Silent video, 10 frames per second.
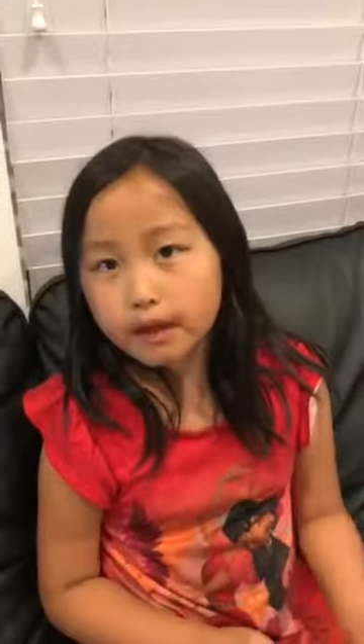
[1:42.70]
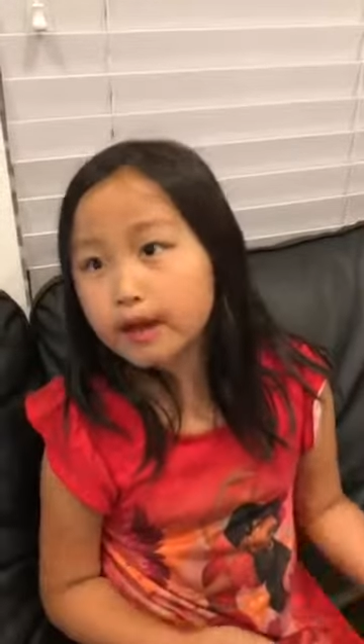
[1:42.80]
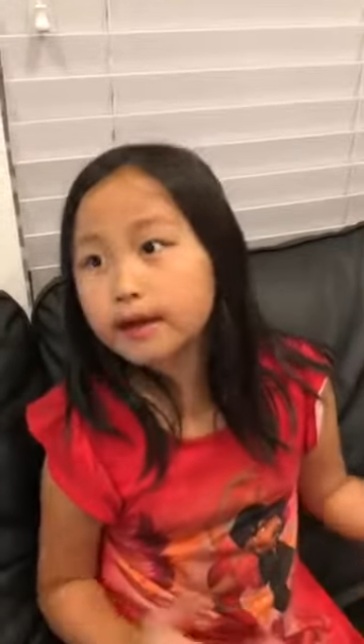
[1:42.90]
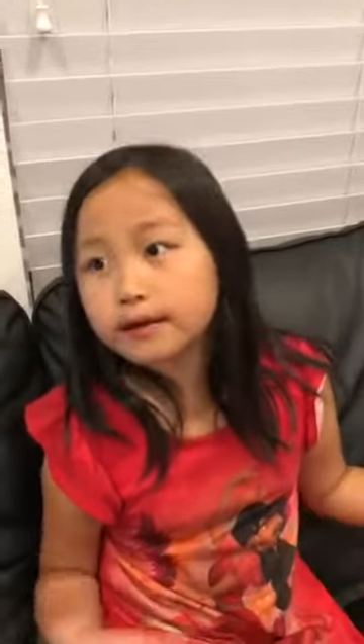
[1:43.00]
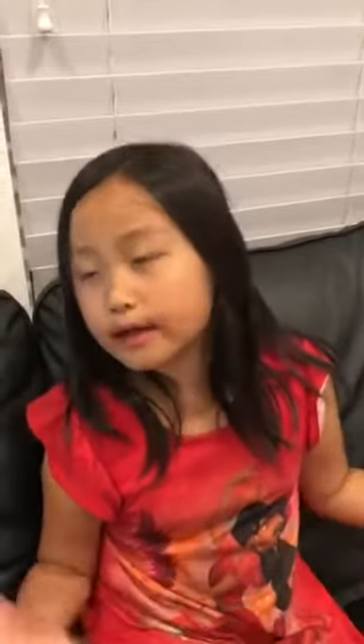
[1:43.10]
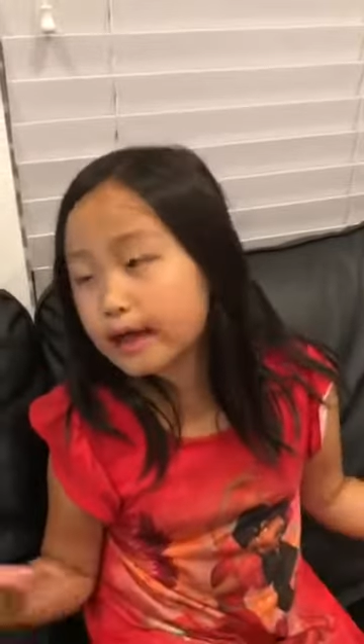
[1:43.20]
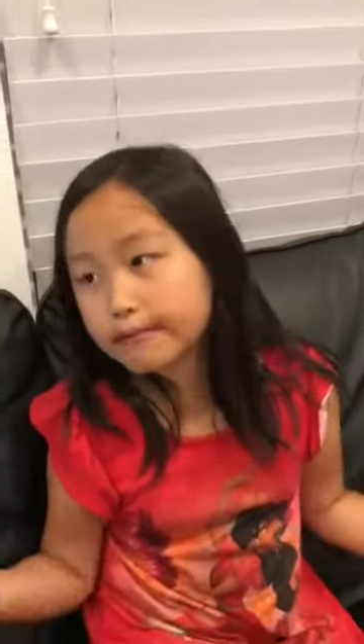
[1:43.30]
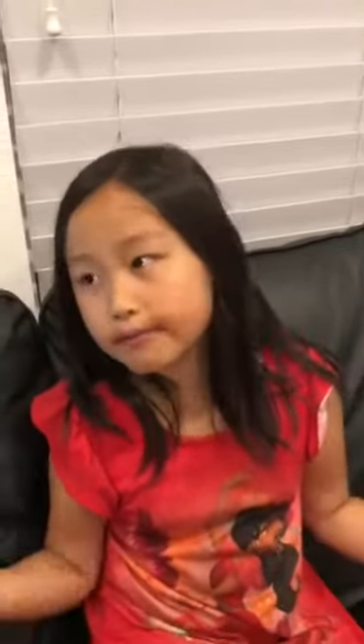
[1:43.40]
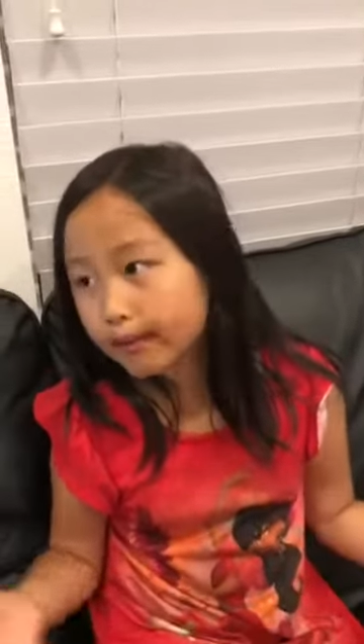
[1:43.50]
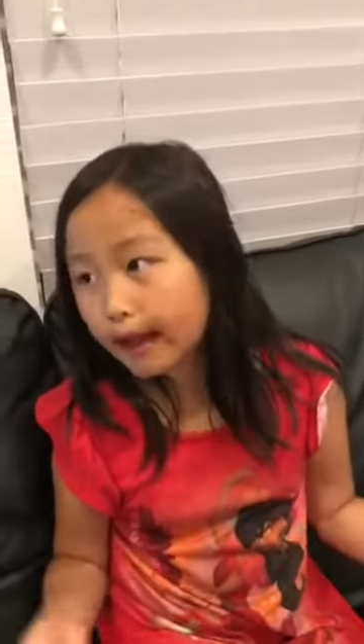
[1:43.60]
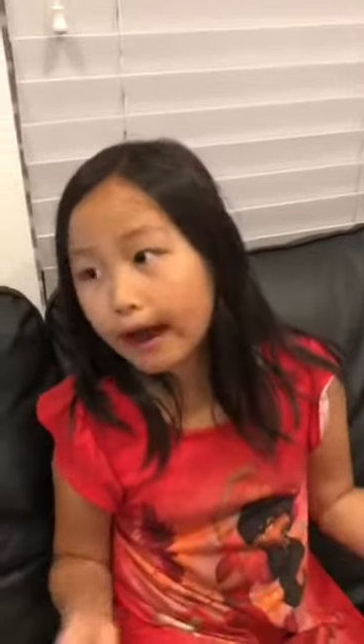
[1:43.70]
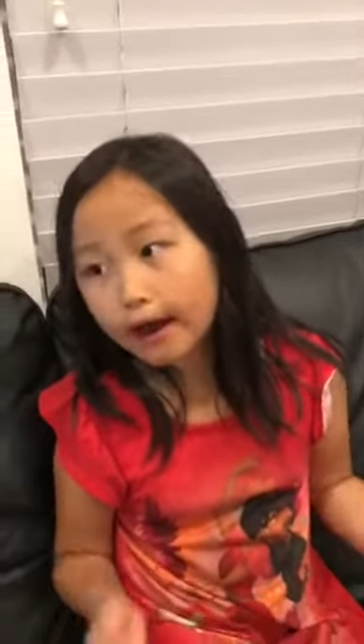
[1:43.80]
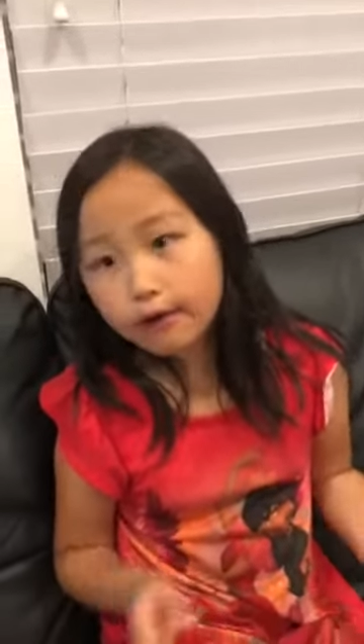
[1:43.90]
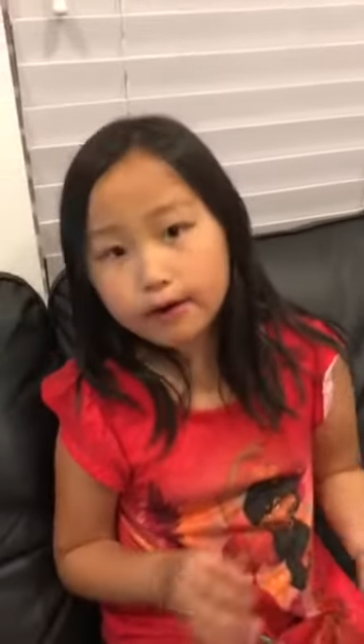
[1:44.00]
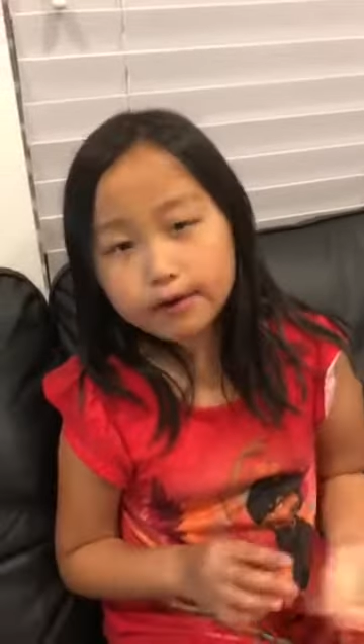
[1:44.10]
and came
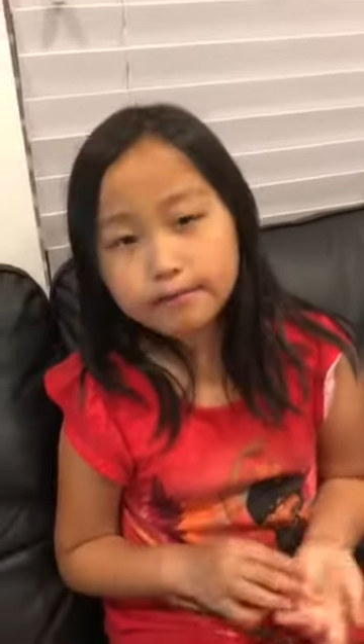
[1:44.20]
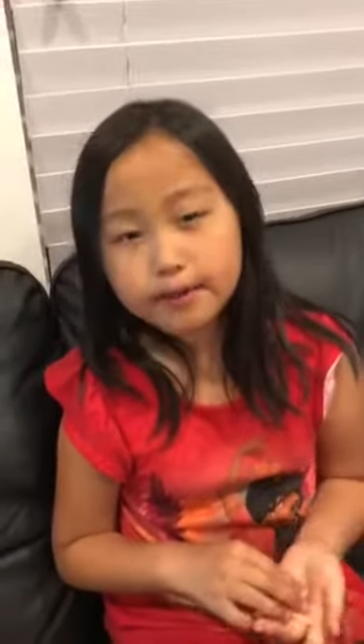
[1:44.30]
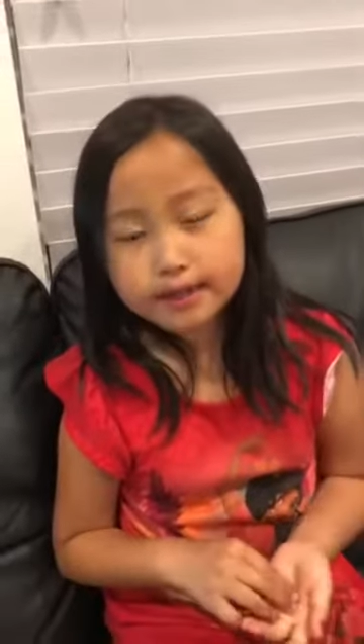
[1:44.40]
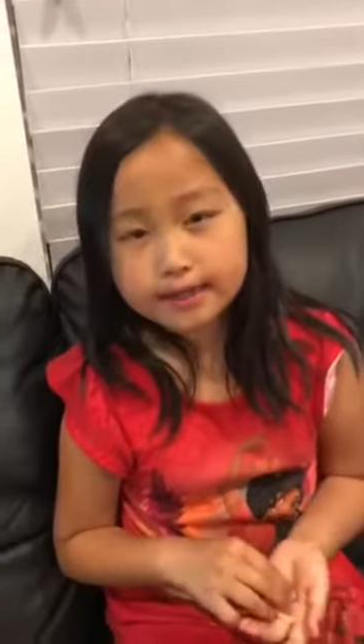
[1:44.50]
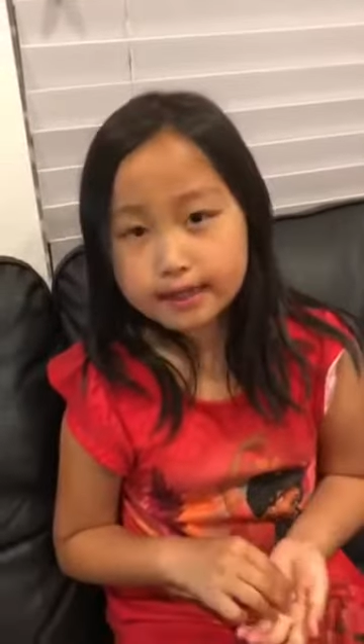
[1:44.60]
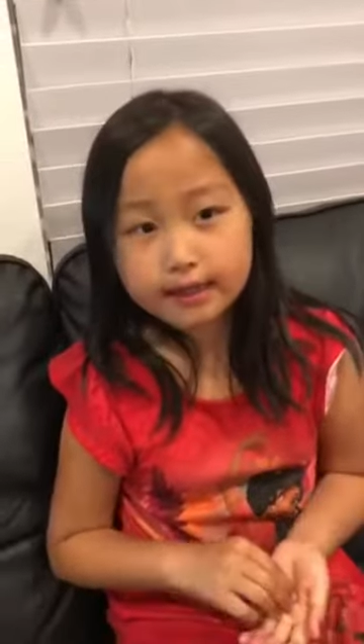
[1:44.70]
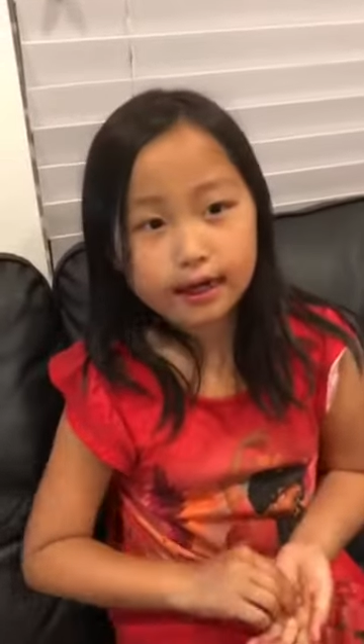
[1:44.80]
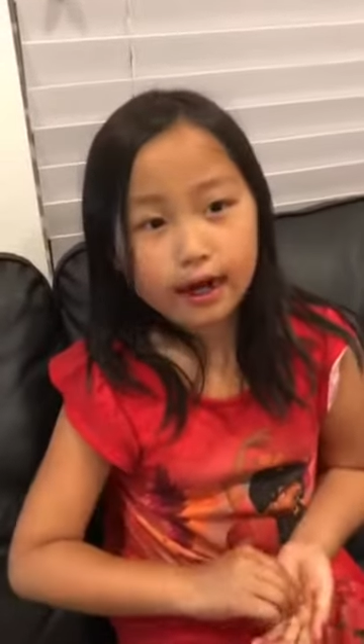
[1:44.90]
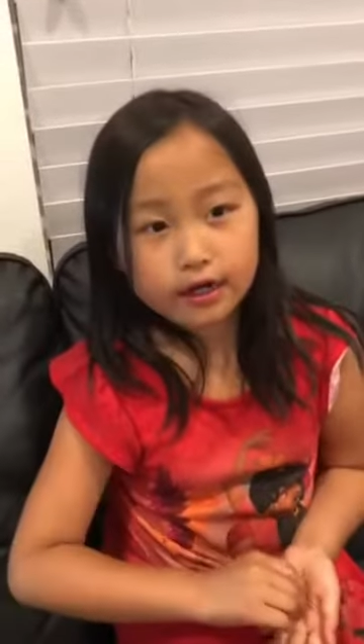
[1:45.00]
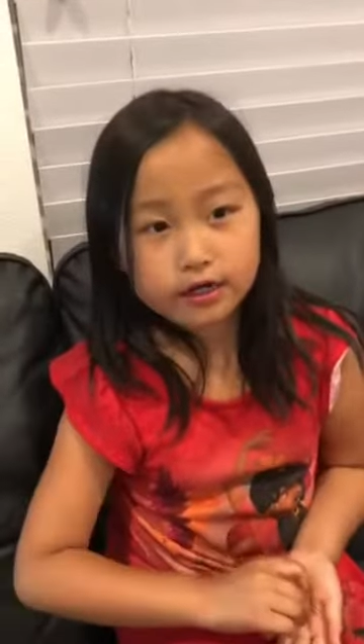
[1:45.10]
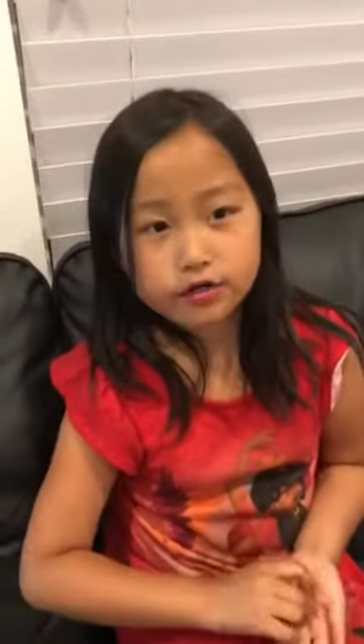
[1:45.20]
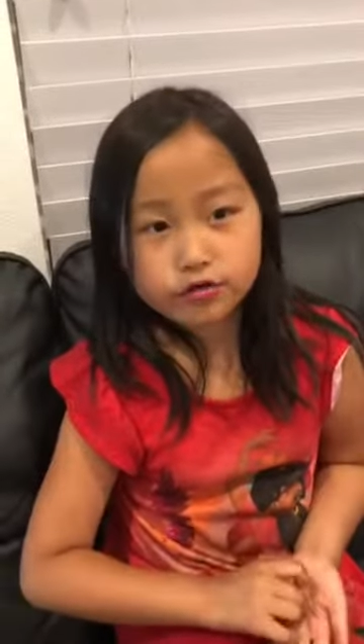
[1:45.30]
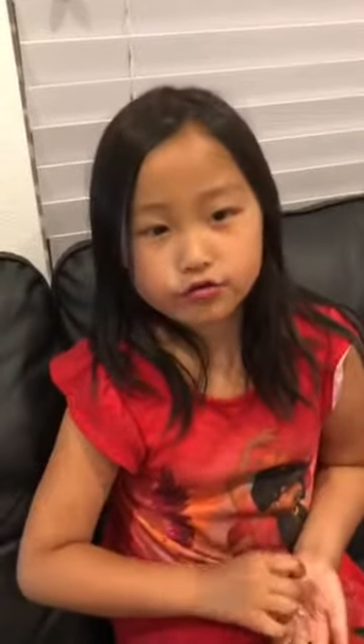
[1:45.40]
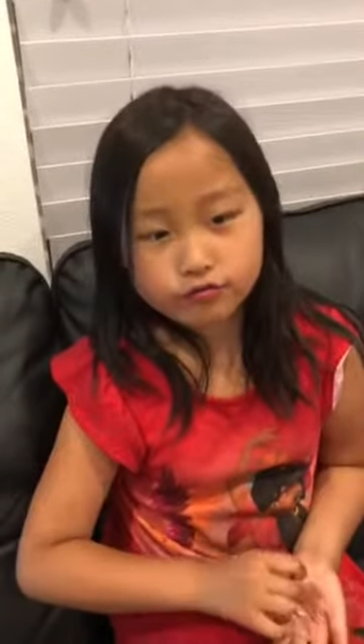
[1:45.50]
out and basically I just